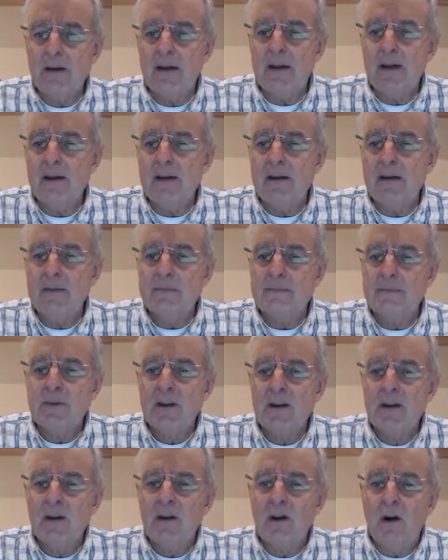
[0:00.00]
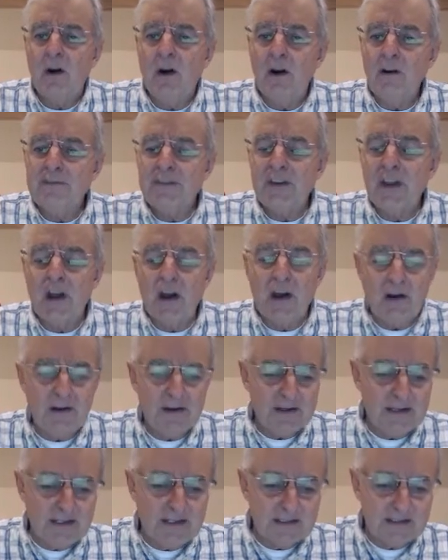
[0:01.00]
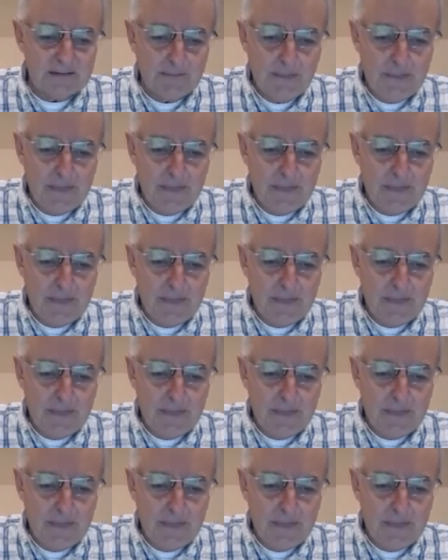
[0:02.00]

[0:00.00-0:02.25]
off the highs